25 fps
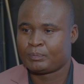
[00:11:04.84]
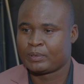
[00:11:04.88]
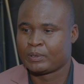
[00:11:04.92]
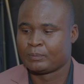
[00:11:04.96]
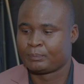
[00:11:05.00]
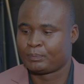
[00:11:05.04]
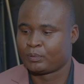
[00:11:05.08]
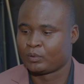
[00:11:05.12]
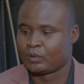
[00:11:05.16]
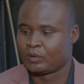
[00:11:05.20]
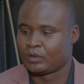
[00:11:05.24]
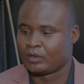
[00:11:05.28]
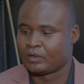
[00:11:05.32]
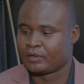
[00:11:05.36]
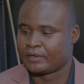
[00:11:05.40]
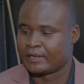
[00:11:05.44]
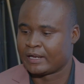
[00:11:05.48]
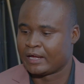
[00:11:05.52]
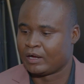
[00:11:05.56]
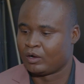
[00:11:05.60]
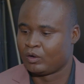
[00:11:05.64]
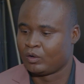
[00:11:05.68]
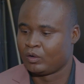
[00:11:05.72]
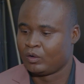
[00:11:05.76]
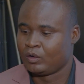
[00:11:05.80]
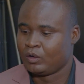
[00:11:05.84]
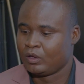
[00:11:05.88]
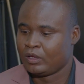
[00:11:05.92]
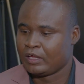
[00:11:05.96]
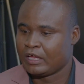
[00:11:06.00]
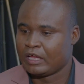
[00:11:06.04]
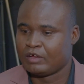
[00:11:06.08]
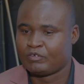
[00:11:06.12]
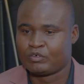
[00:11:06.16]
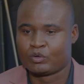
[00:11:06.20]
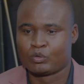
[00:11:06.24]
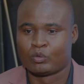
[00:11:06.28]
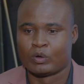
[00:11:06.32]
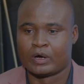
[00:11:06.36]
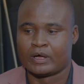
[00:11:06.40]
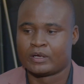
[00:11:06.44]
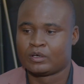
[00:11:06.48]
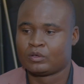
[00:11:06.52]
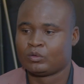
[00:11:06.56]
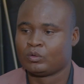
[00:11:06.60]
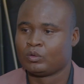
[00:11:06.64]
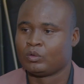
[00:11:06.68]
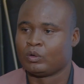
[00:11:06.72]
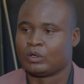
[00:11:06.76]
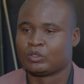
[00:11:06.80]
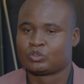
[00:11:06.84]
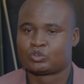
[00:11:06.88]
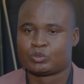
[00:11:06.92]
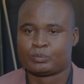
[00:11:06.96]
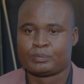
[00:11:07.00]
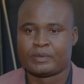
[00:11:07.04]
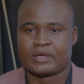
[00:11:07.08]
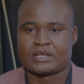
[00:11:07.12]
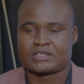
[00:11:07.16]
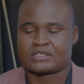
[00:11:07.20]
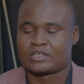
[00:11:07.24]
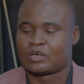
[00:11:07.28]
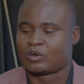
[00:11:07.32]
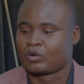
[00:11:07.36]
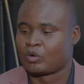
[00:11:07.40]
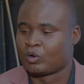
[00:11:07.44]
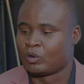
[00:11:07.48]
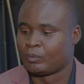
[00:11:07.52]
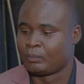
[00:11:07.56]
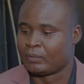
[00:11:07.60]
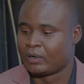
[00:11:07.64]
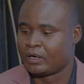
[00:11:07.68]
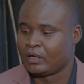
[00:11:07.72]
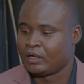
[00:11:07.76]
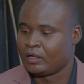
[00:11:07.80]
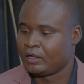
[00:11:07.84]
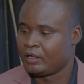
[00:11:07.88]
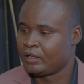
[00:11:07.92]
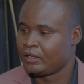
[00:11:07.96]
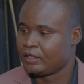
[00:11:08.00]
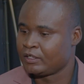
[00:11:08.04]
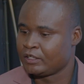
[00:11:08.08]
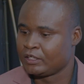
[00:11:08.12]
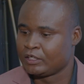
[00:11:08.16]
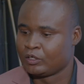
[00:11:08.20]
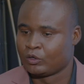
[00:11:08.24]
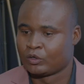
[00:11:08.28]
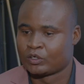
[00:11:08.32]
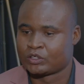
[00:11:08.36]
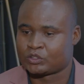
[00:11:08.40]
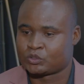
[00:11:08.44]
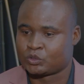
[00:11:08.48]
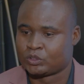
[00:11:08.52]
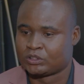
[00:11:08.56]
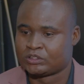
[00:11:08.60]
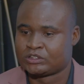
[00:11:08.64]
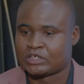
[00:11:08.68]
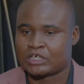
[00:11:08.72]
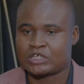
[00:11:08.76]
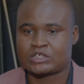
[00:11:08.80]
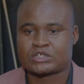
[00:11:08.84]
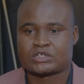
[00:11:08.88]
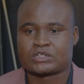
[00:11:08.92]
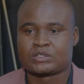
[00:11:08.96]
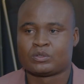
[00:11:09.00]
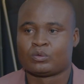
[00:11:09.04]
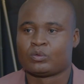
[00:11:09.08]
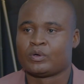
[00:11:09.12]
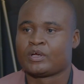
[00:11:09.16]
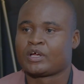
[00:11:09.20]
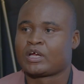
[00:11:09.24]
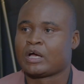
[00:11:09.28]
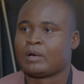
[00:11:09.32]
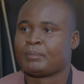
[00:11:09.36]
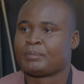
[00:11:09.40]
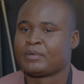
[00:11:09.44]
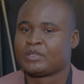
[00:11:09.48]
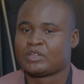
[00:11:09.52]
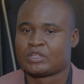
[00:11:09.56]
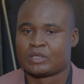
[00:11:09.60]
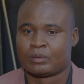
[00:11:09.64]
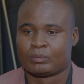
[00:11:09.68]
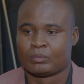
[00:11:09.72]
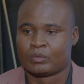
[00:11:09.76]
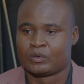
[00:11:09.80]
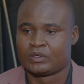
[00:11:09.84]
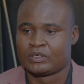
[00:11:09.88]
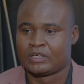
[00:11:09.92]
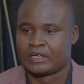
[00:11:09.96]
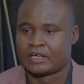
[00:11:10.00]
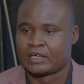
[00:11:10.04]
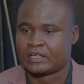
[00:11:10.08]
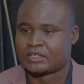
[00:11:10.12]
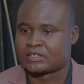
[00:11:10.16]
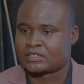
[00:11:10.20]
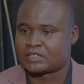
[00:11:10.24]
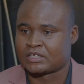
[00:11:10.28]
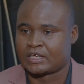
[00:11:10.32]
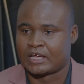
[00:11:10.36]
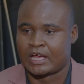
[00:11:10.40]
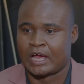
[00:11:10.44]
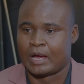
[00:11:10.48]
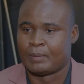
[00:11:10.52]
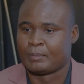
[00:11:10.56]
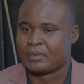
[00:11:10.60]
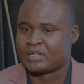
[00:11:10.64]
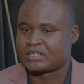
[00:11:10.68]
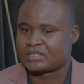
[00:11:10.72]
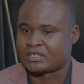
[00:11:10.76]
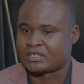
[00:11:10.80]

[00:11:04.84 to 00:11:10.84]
people now, everyone who wants to be a Sangoma, he or she should just wake up in the morning and say, I'm a